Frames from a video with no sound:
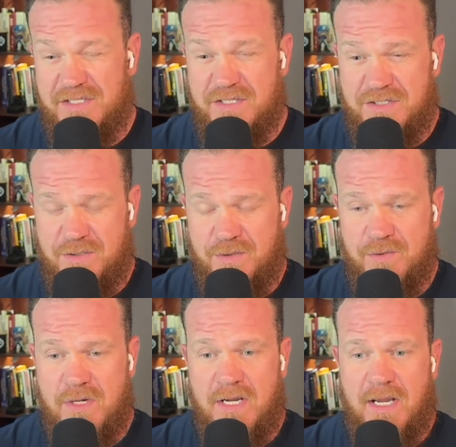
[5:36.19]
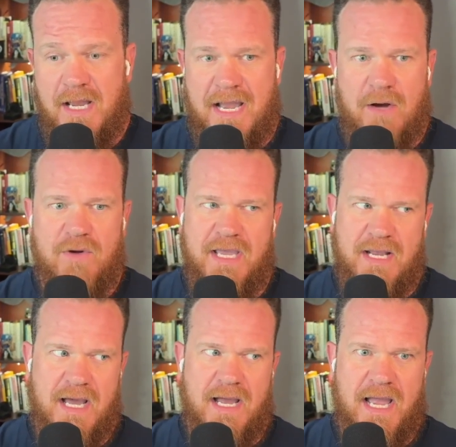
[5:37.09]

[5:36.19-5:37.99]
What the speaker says: to do. How can